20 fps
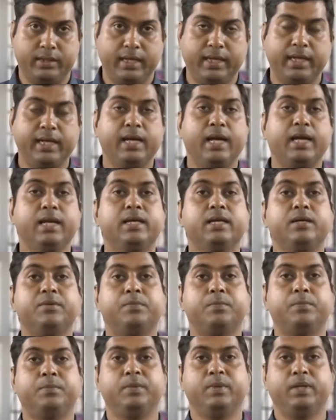Again, I leave
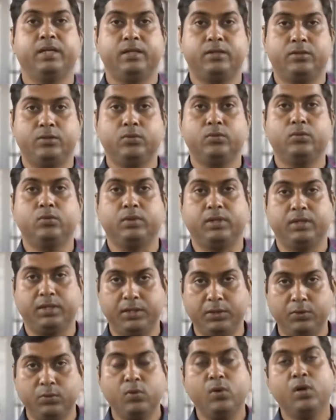it to
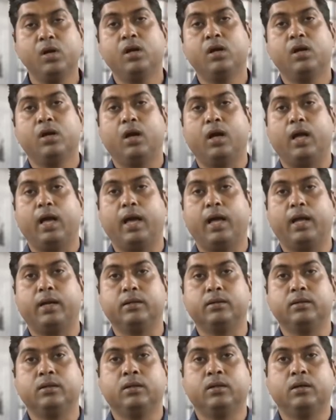you
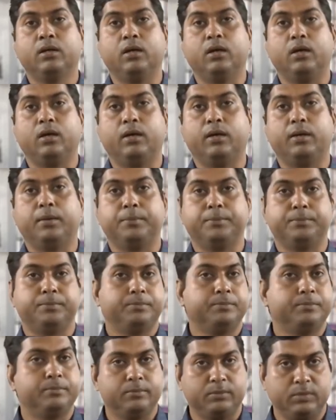and um,
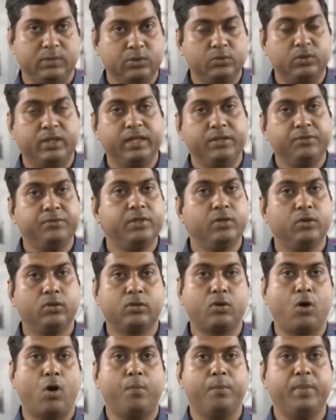you give your
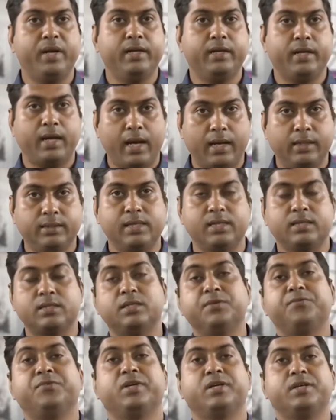comment and
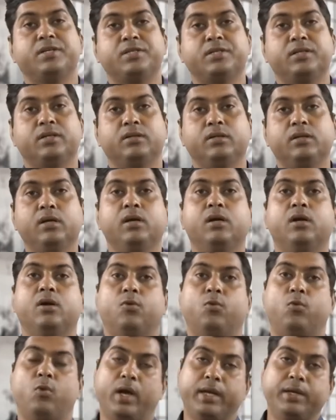justification
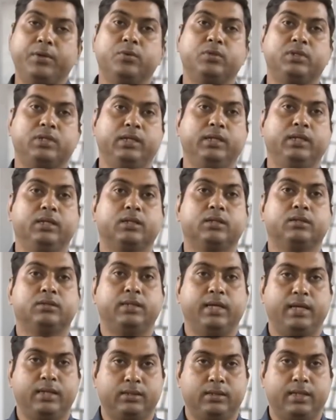why you think
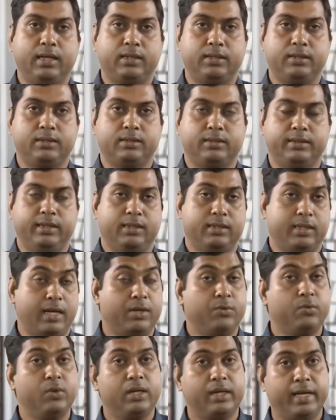that that is there
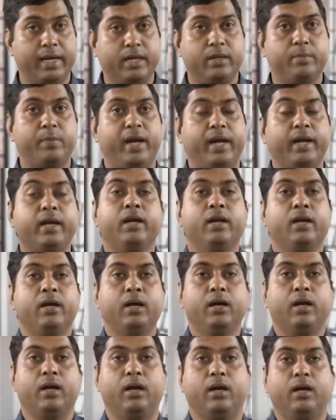and we will get back
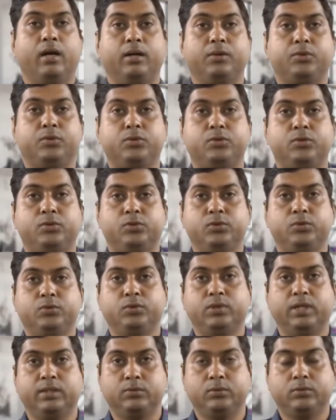uh, to
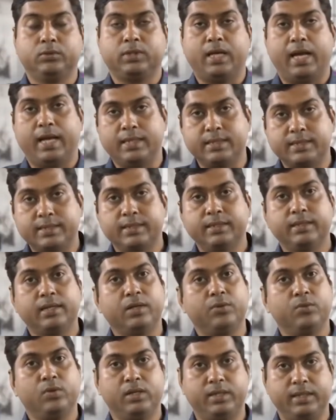those answer
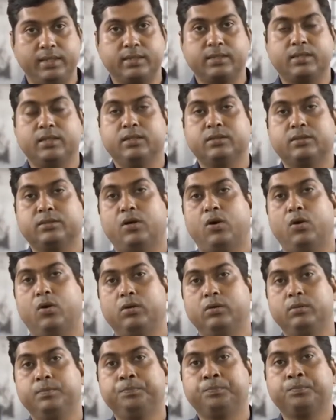and we will discuss
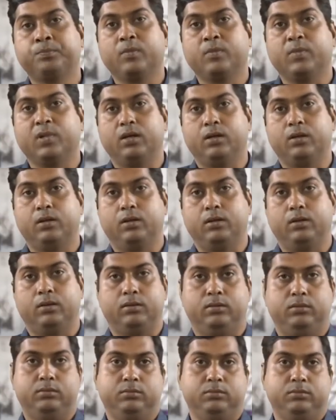on
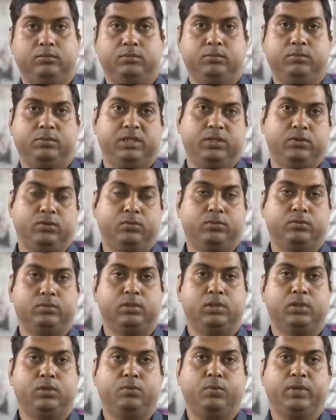uh, you know
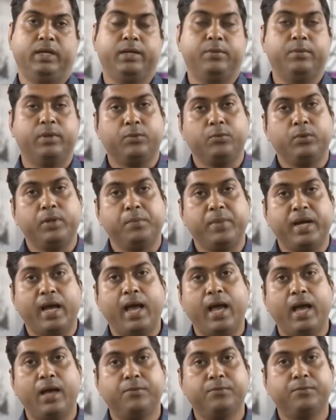uh, whenever we may
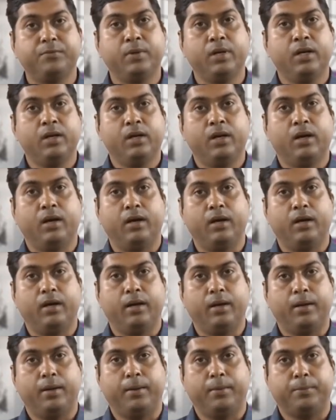have
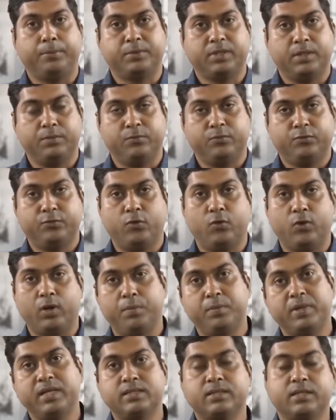uh, some
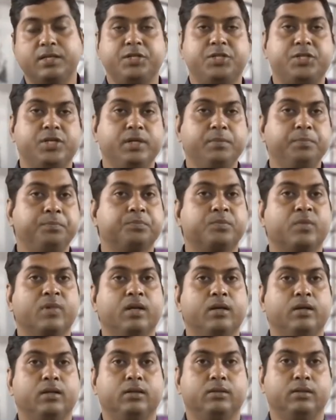forum discussion
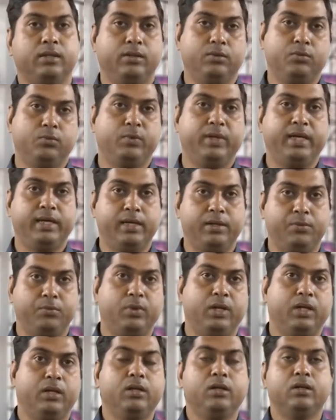then we
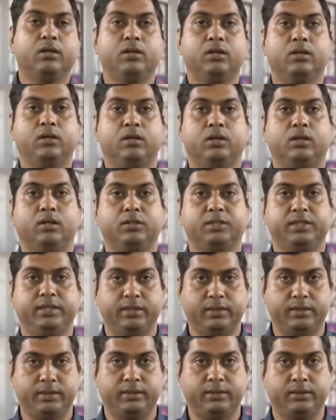will uh,
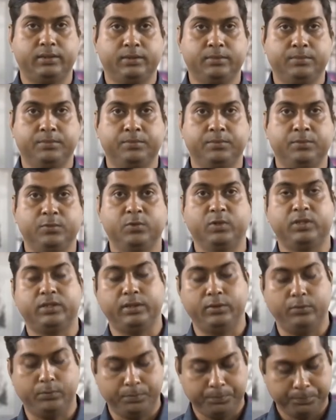share it with you.